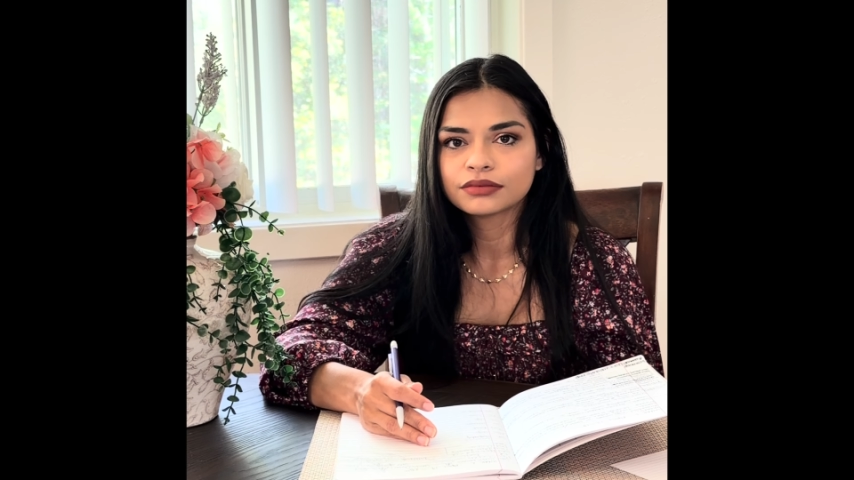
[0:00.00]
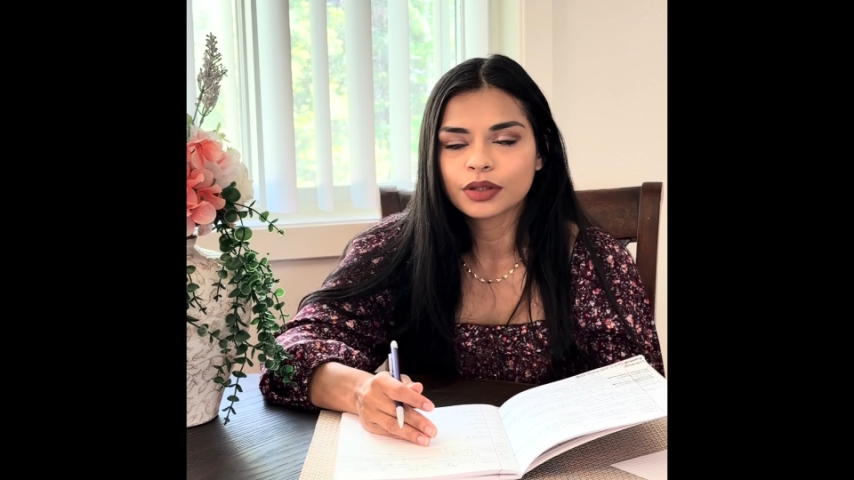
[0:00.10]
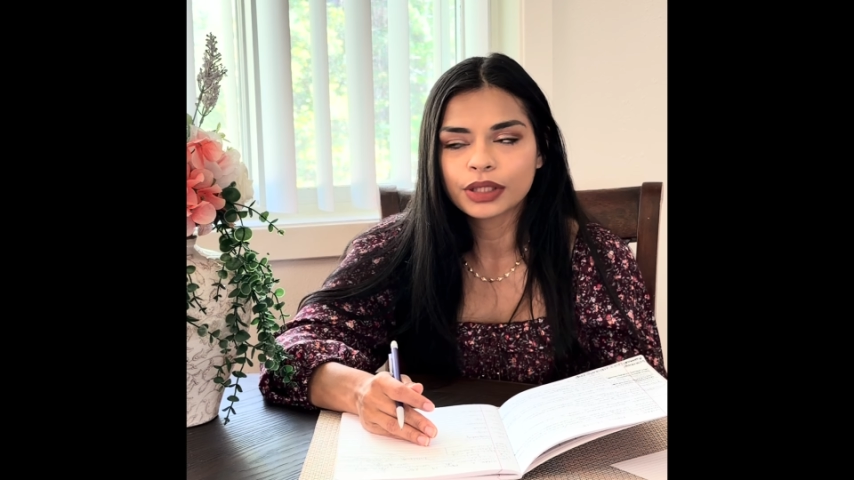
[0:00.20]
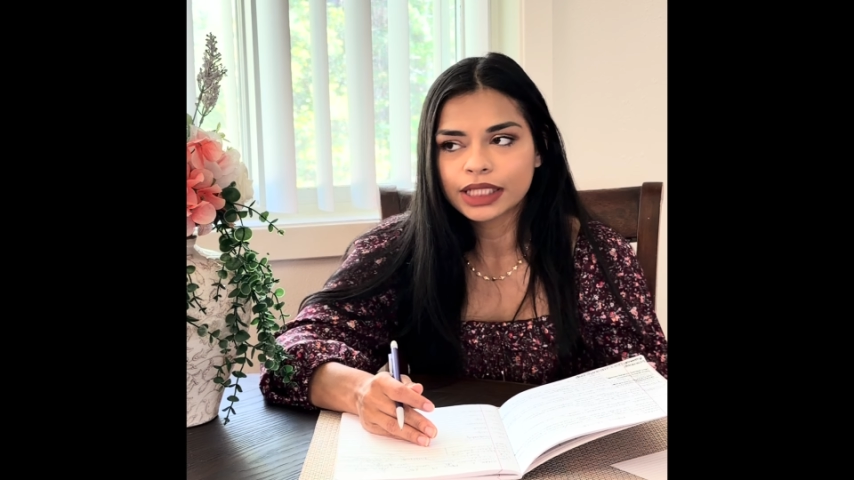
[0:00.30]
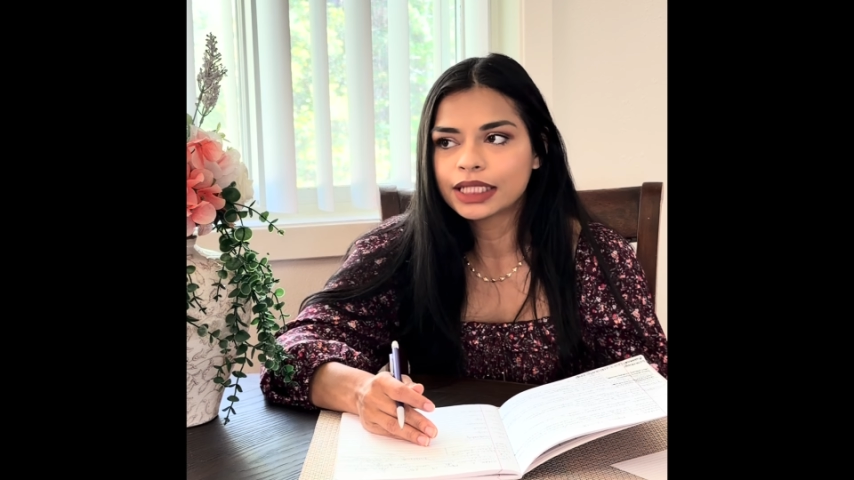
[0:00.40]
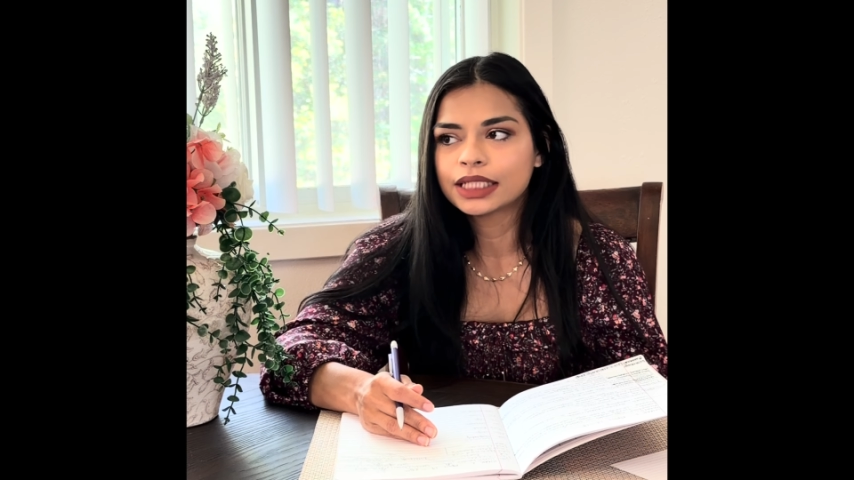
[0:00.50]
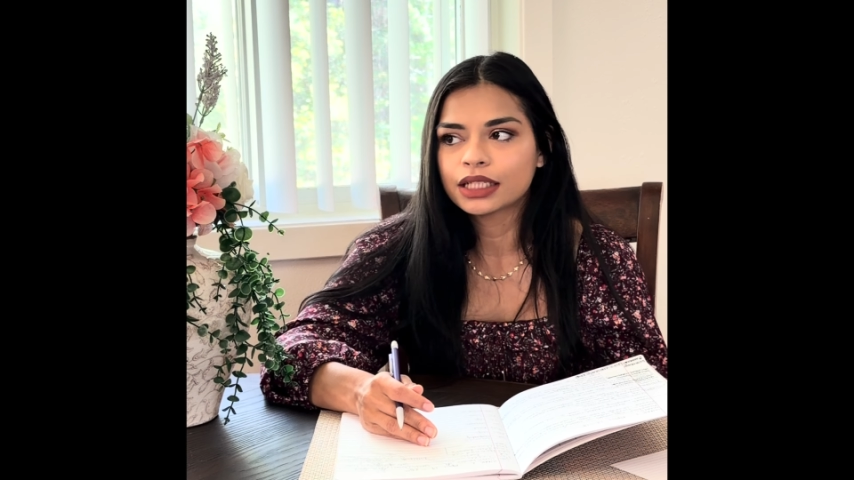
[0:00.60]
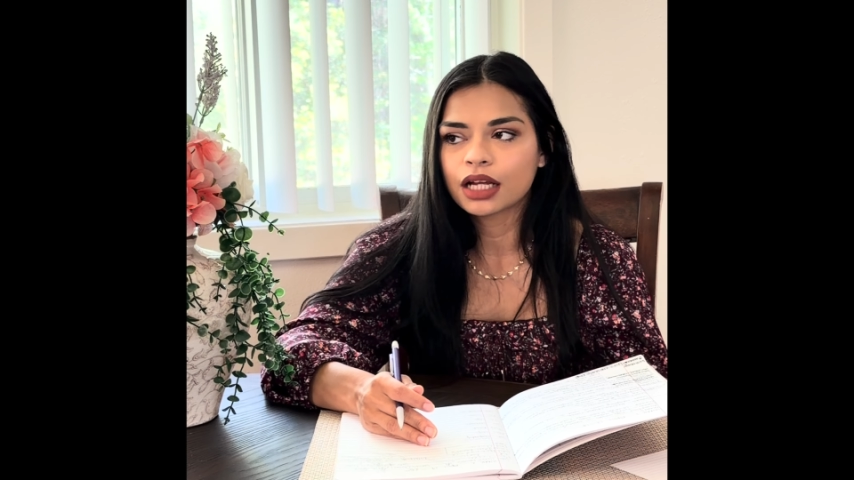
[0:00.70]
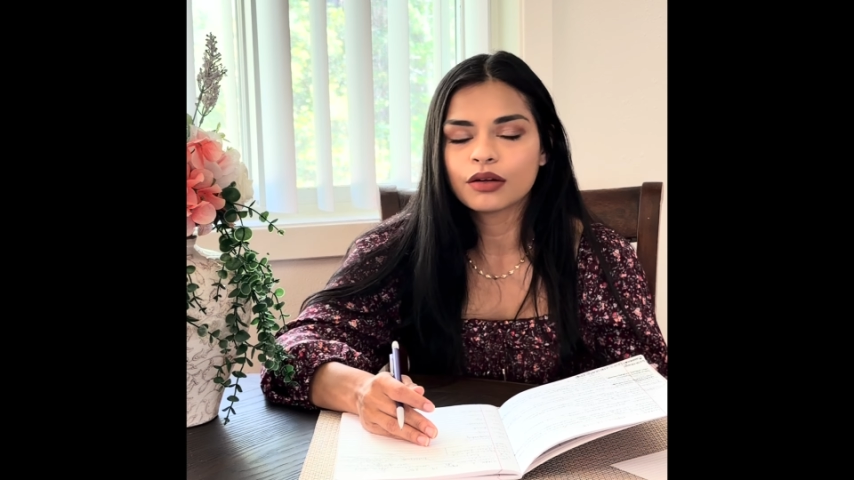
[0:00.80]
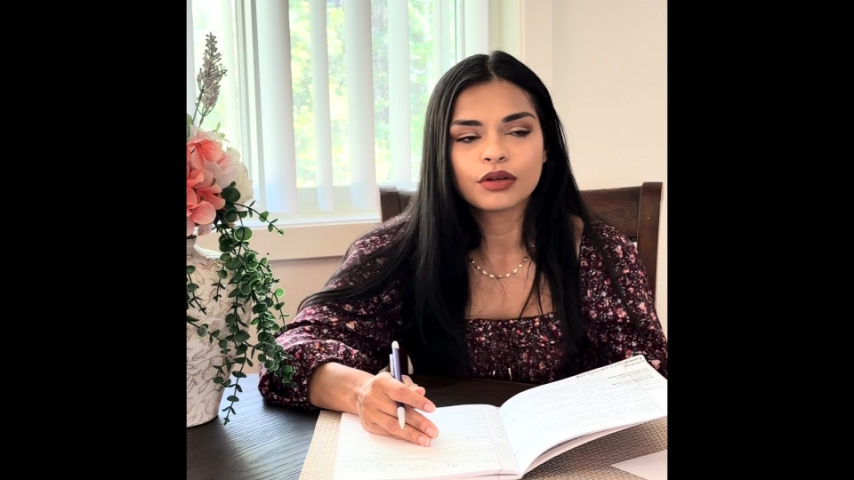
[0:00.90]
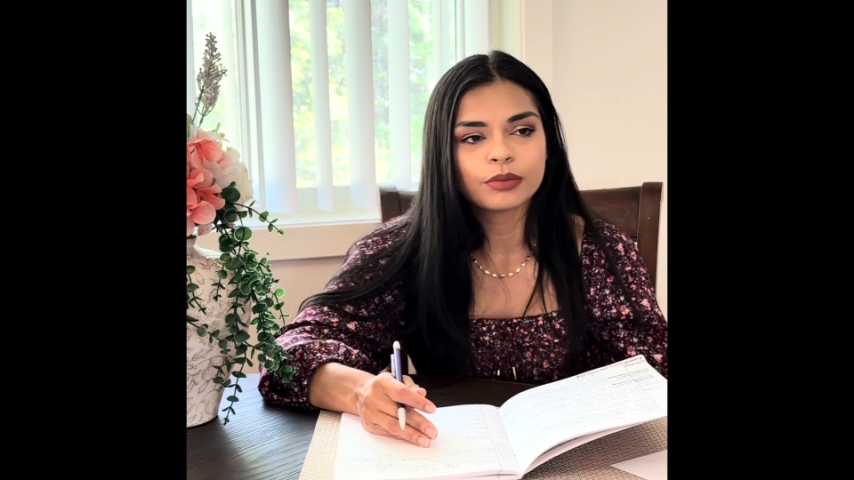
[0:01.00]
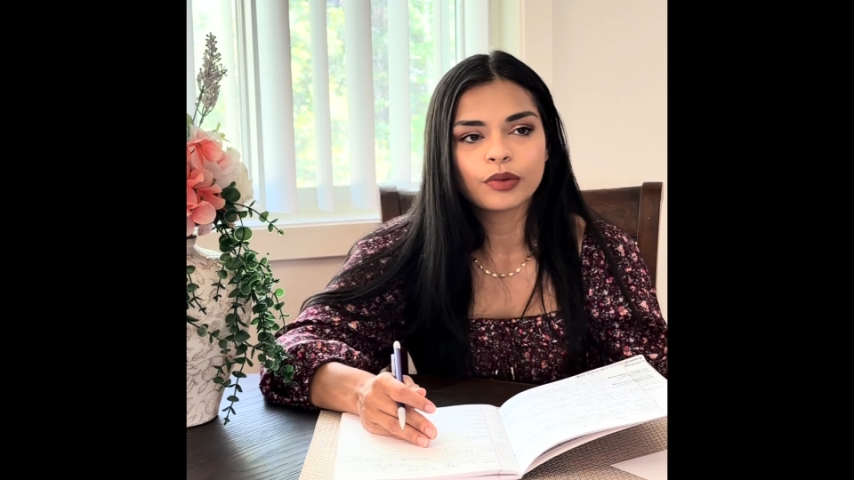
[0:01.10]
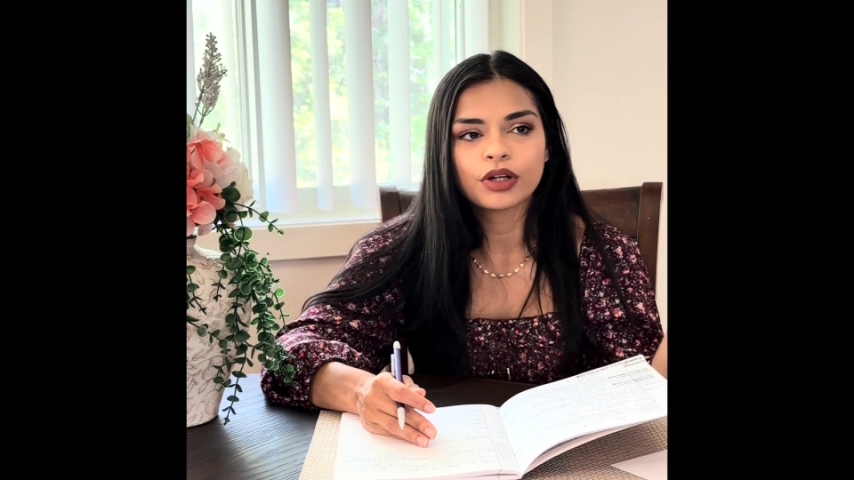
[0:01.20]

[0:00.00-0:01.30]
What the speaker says: I want to eat it. I don't want to be